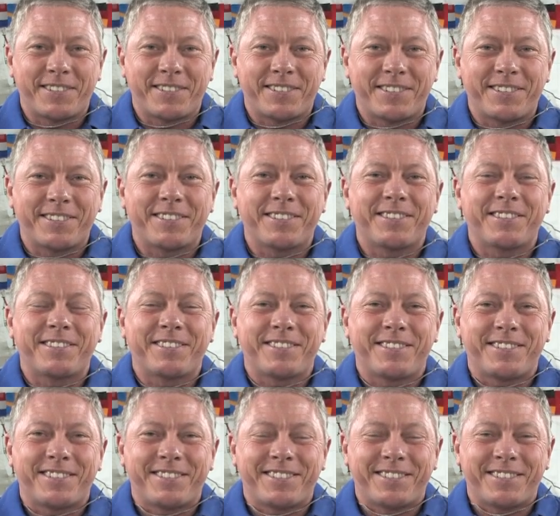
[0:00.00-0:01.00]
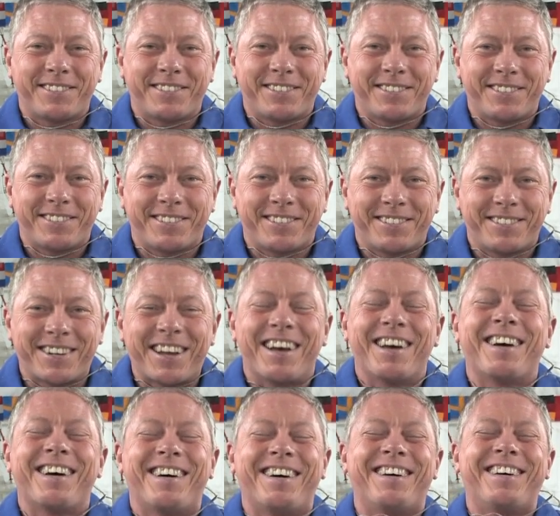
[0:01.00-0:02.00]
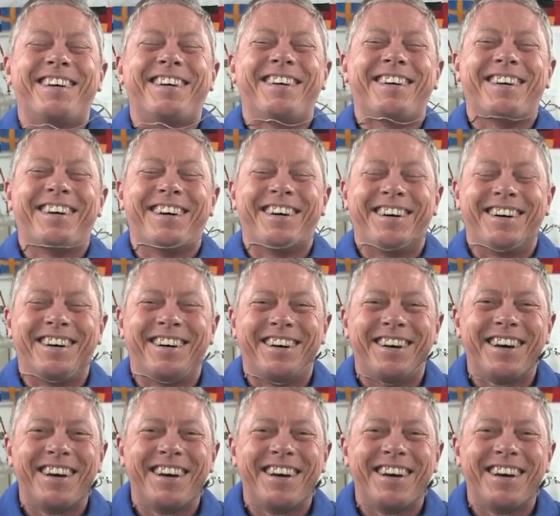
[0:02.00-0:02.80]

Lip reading: Nothing is said.